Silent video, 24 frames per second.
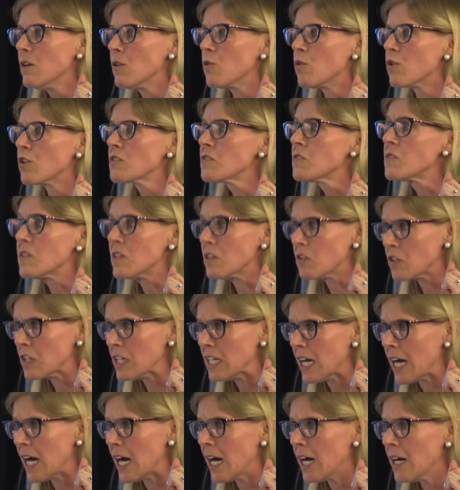or
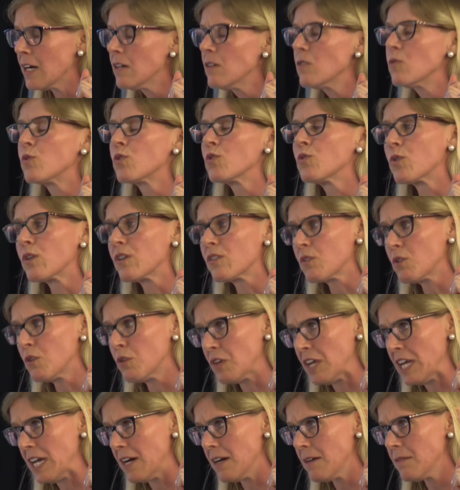Syria or North
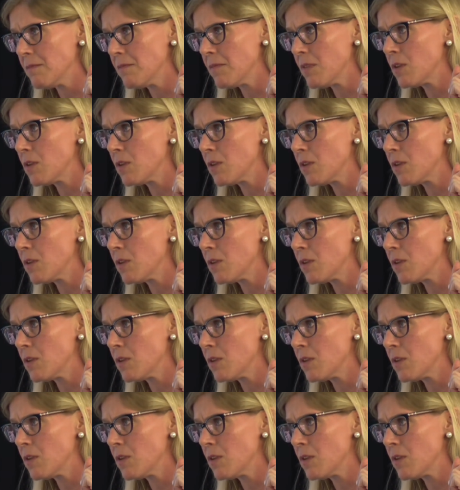Korea.